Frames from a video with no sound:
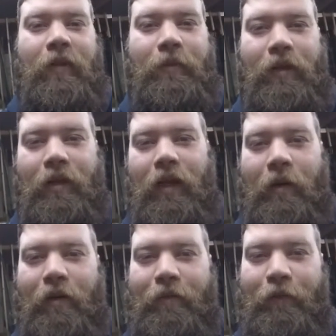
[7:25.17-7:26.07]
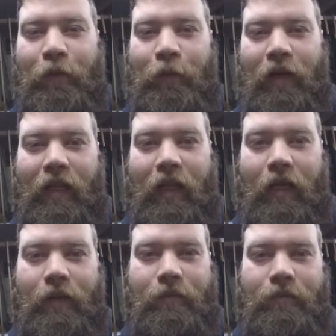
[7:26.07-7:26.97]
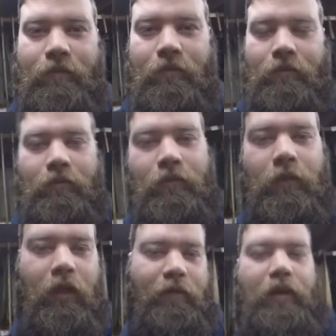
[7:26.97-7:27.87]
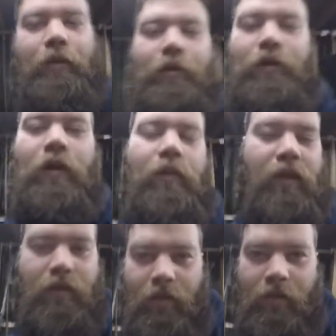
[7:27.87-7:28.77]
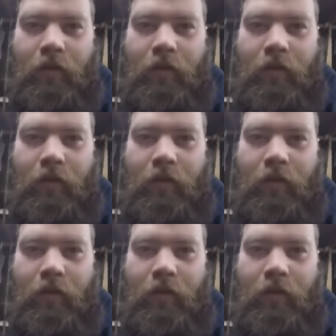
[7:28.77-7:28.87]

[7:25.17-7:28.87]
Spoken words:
I'm going to go out for food, I think. Don't even know what the time is.